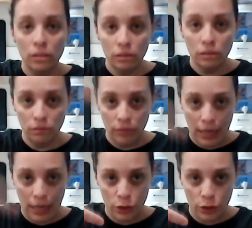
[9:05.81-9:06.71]

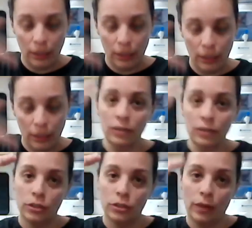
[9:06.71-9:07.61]
naturally so that
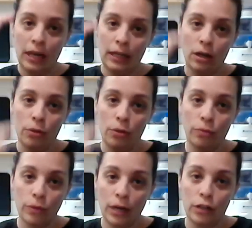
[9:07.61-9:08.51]
it can go through their
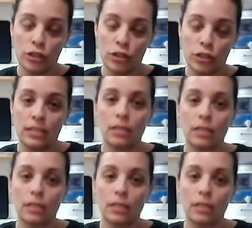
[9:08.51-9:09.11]
energy system,